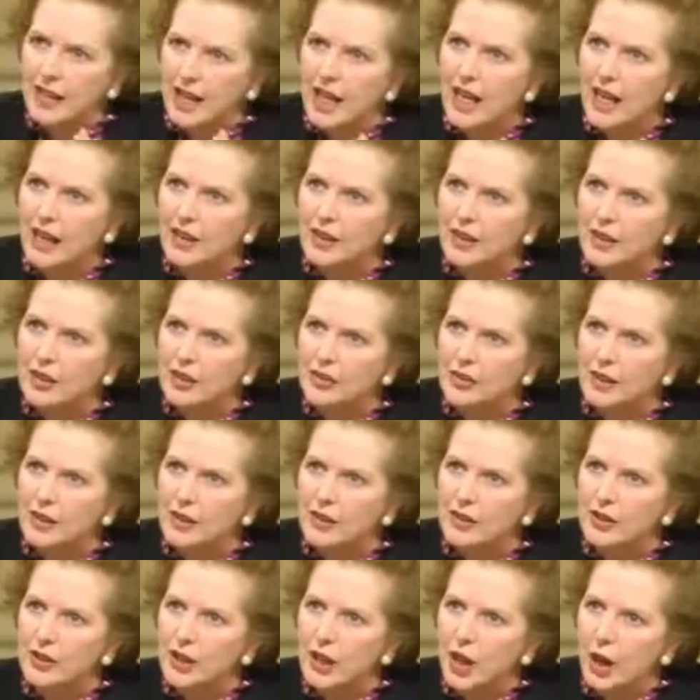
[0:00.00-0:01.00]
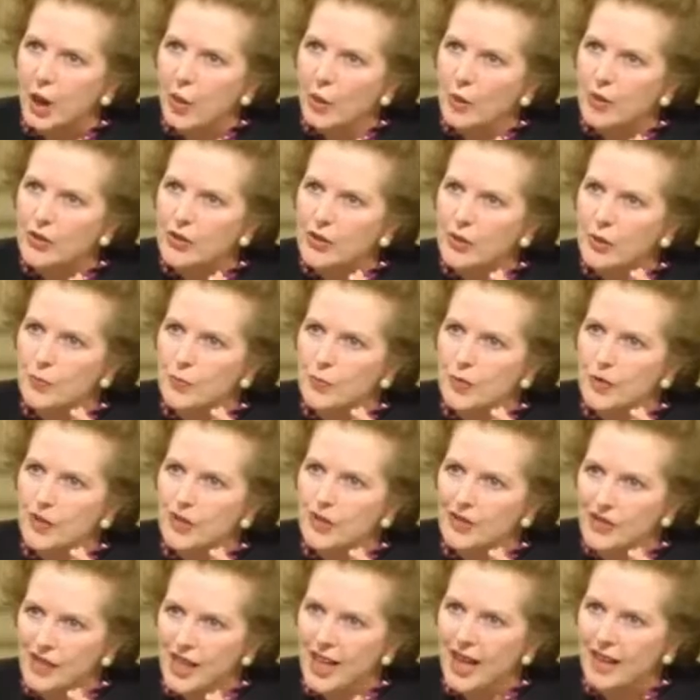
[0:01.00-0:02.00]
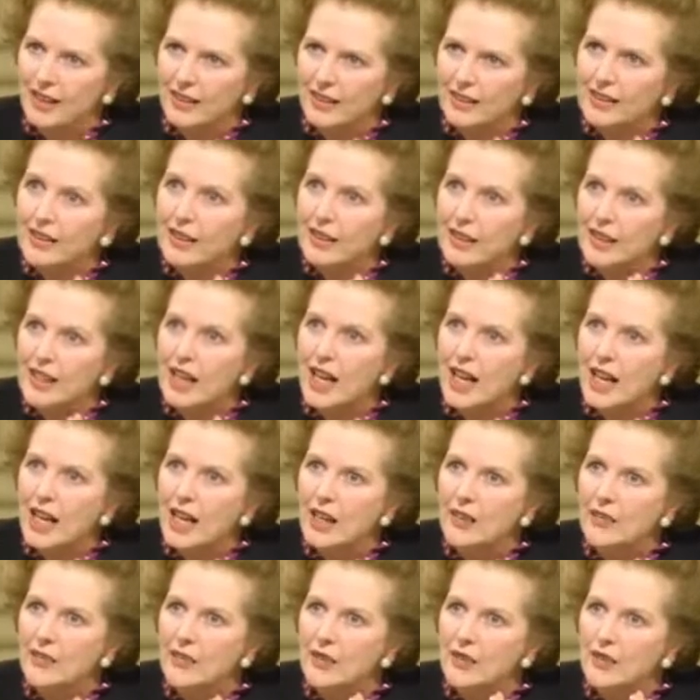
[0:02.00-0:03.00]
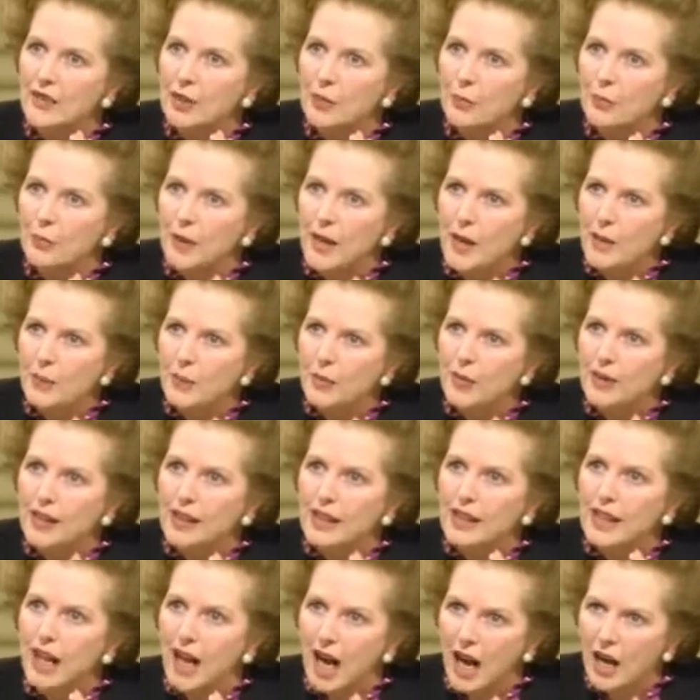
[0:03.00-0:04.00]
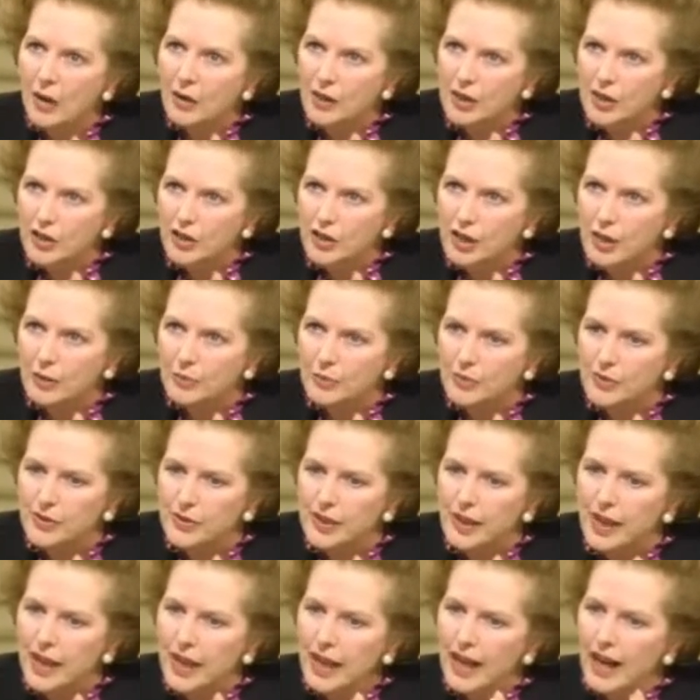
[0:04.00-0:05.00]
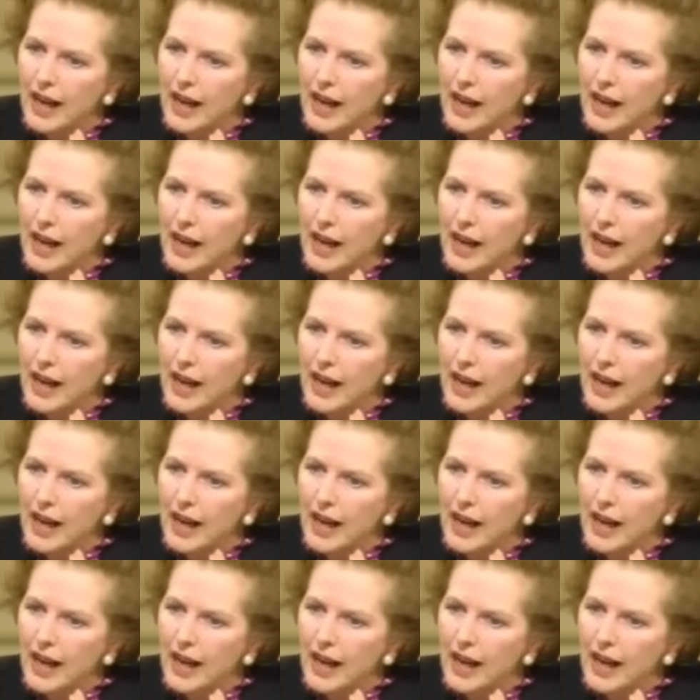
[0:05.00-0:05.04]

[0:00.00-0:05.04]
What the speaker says: adhered to it, was to protect the lives of the people in our ships